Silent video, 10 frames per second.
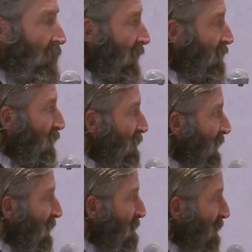In
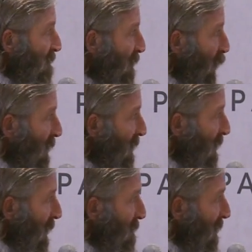
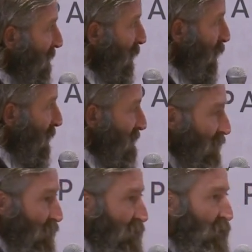2014, I believe it was,
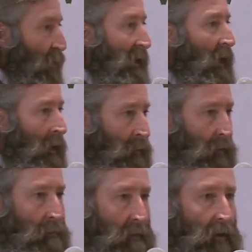there was
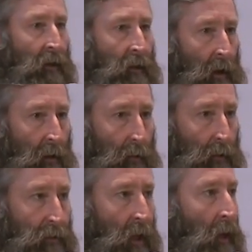$300 million
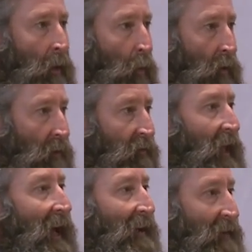worth of
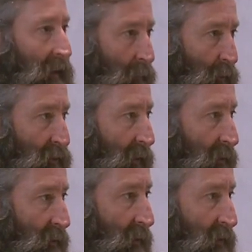live animal
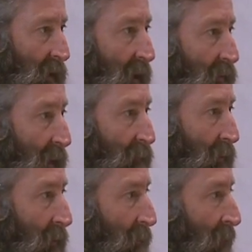sales in South
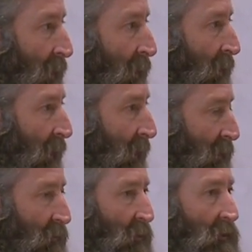Africa. And
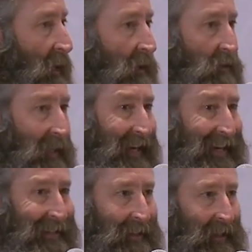in
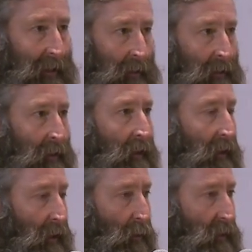2018,
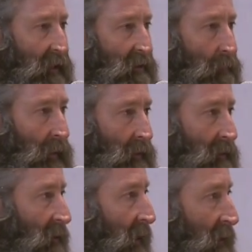it was
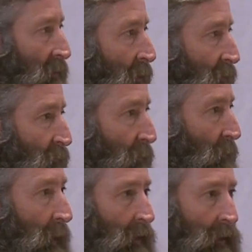estimated that they had gone from
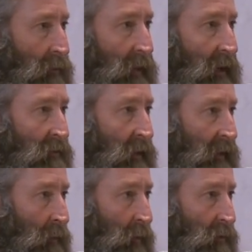about 100,000
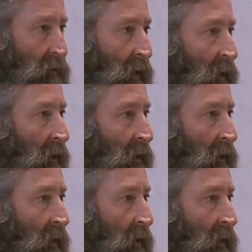animals